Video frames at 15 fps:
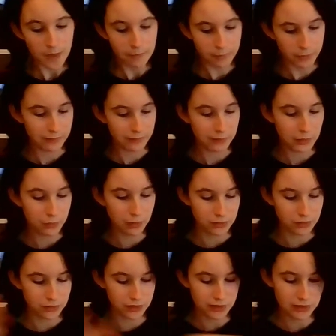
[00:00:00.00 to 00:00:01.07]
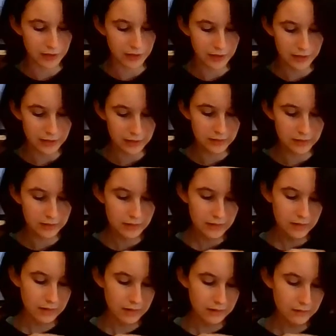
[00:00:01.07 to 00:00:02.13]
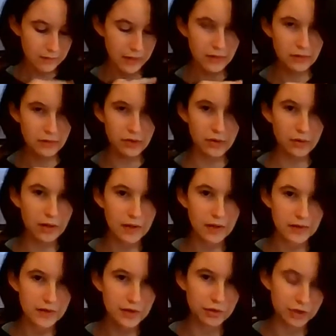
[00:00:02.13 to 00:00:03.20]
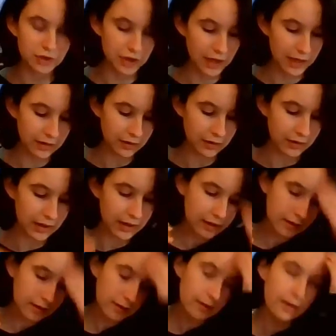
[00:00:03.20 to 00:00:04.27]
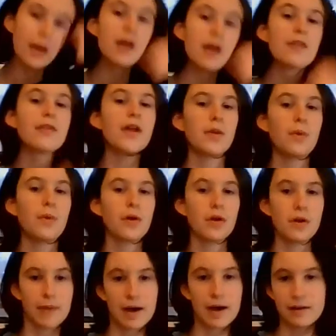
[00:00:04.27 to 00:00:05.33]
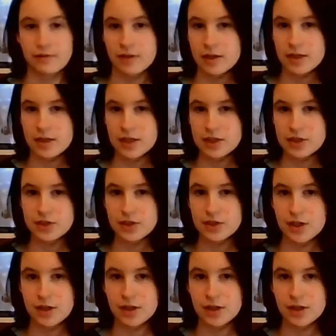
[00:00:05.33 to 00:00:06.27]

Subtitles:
But if you want just like no gloss, no shine on it, then you want a matte varnish.